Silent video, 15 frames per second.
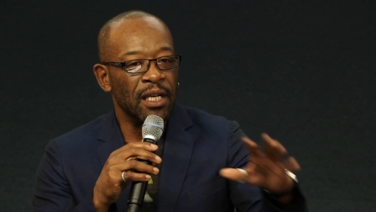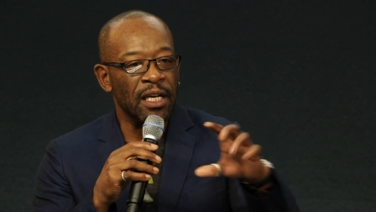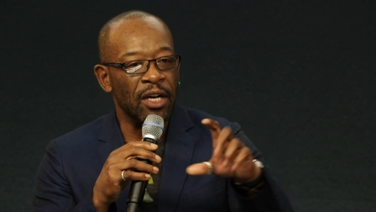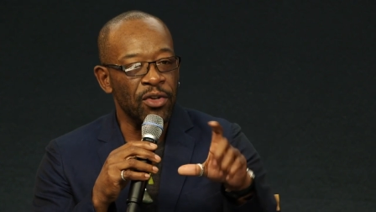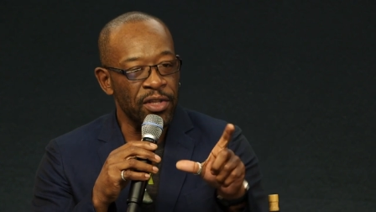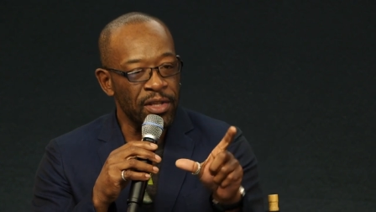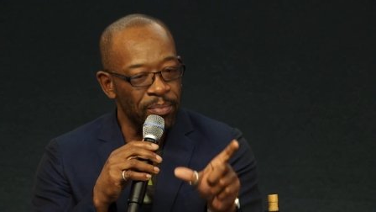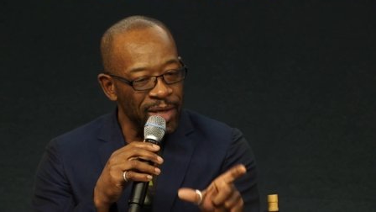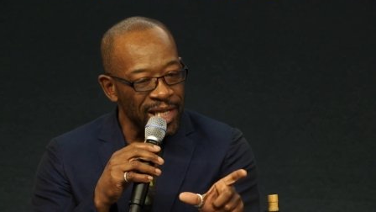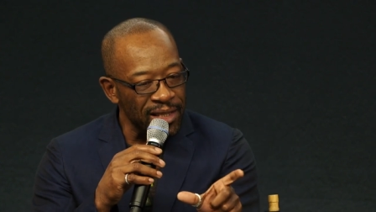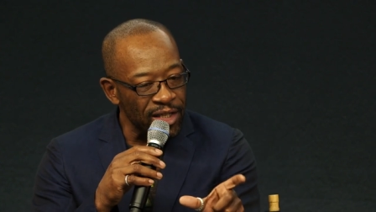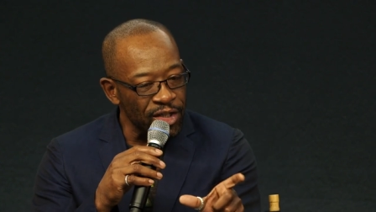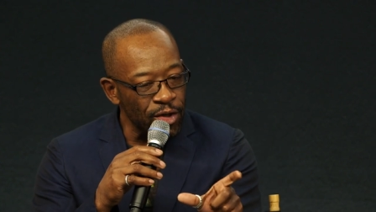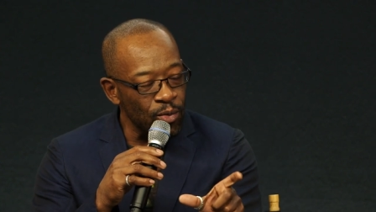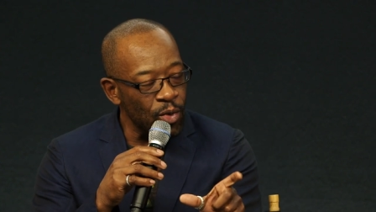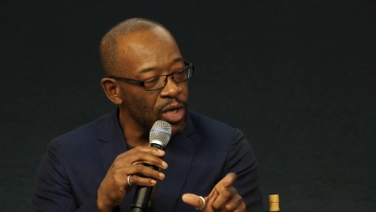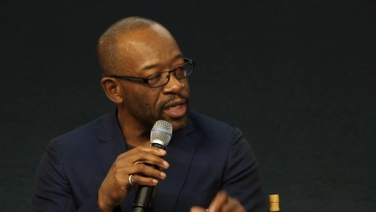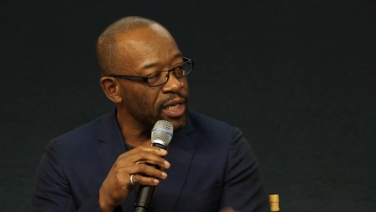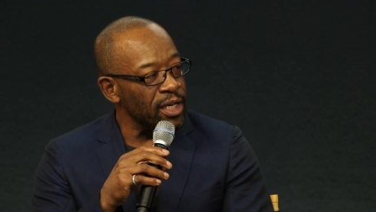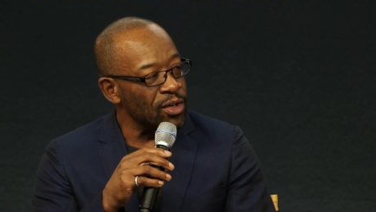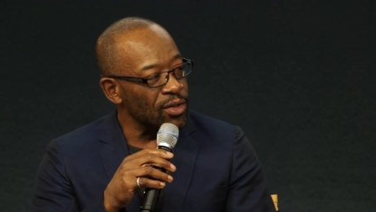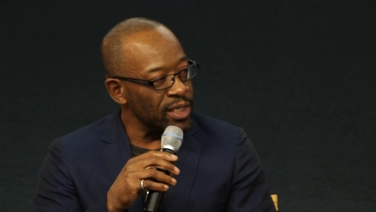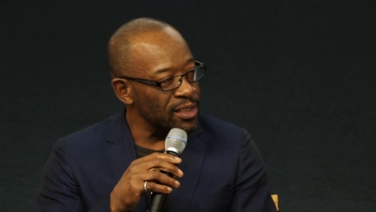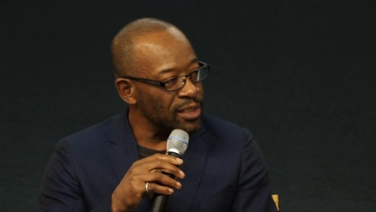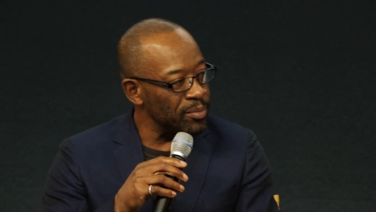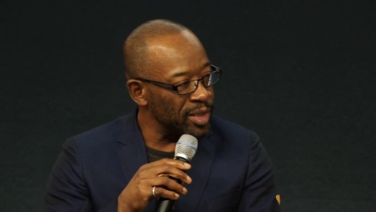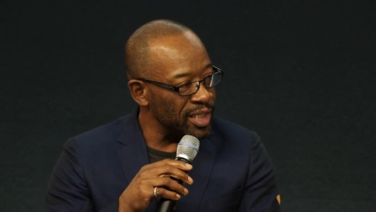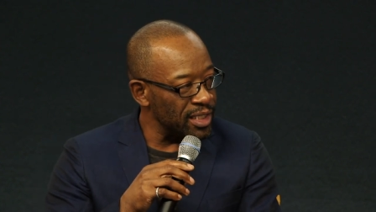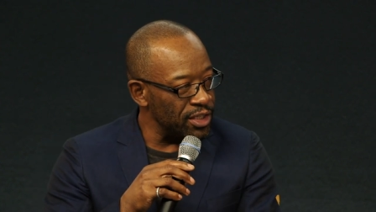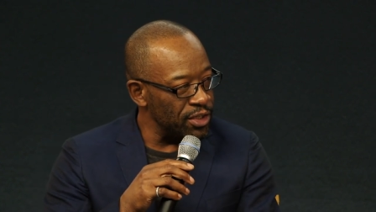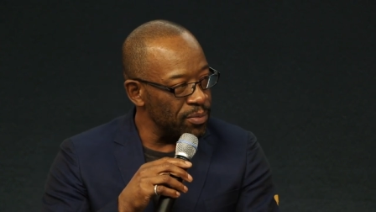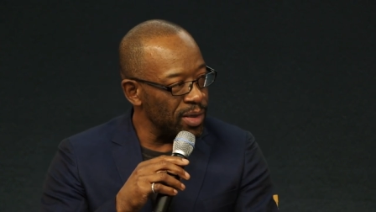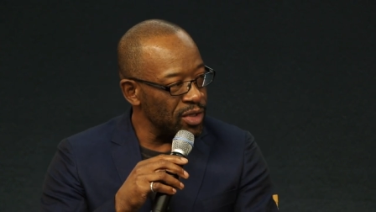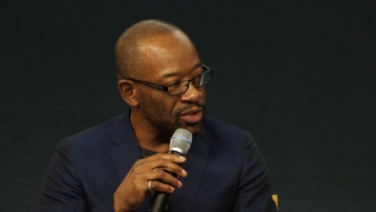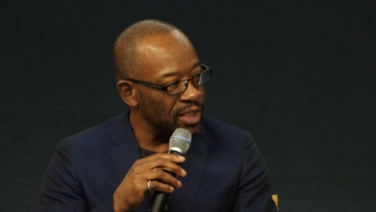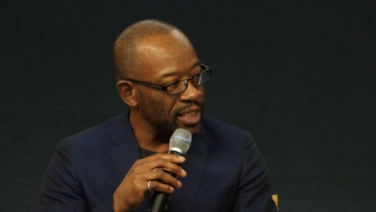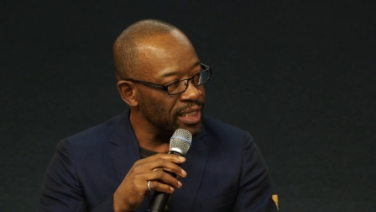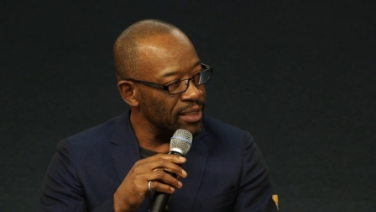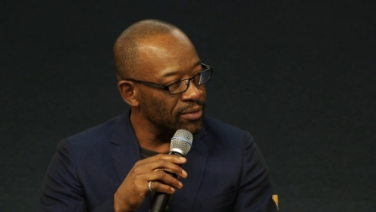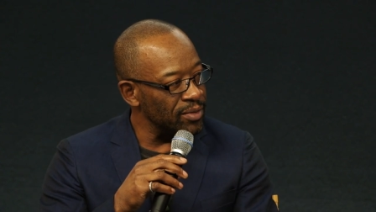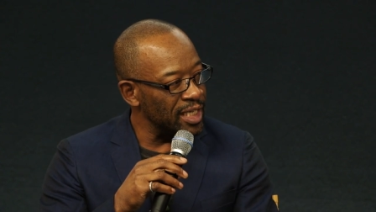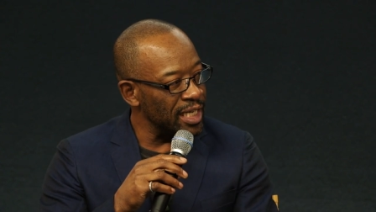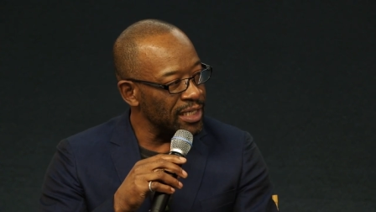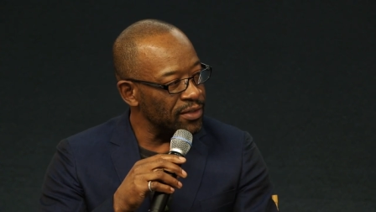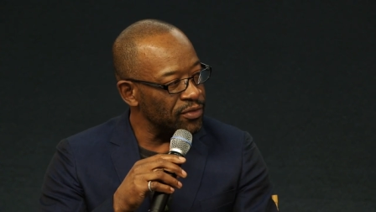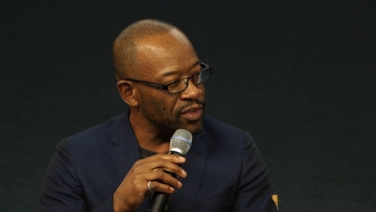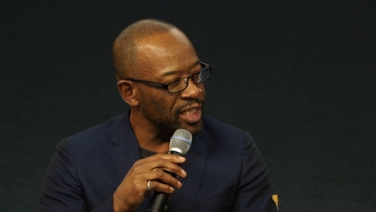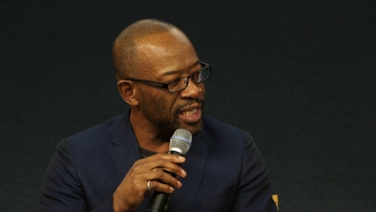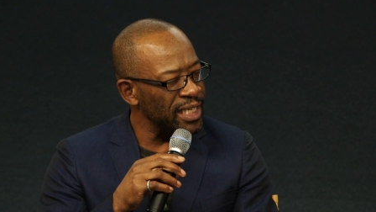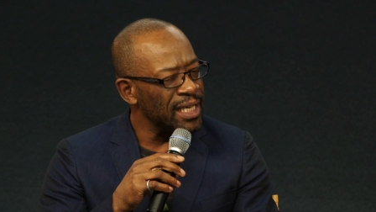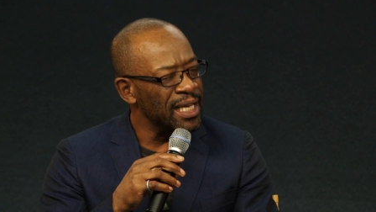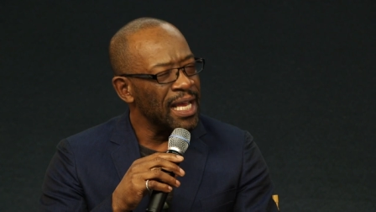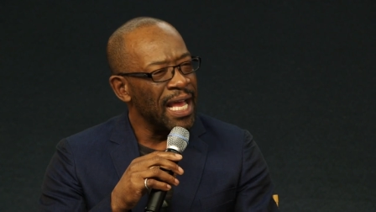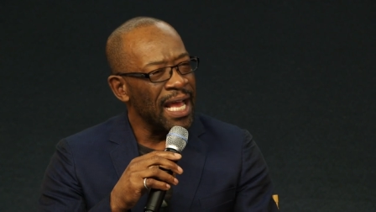Only the bit that you're working on is the bit that you mostly kind of see.